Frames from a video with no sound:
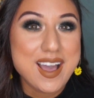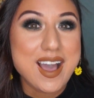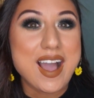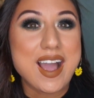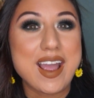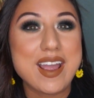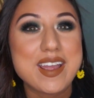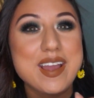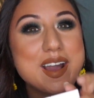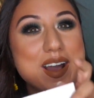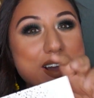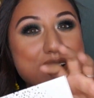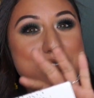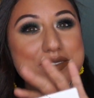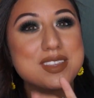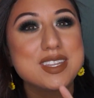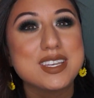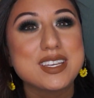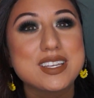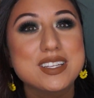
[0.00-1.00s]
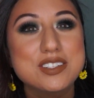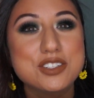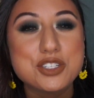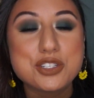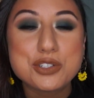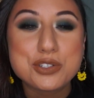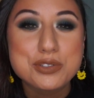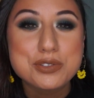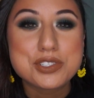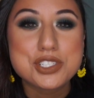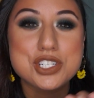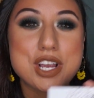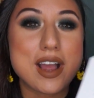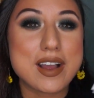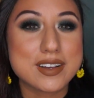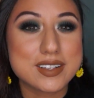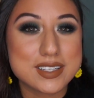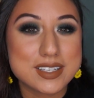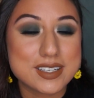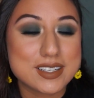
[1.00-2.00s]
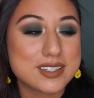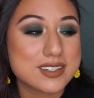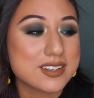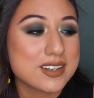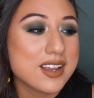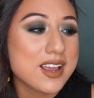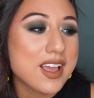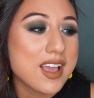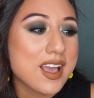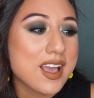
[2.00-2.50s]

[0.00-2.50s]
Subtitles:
I have the new Jaclyn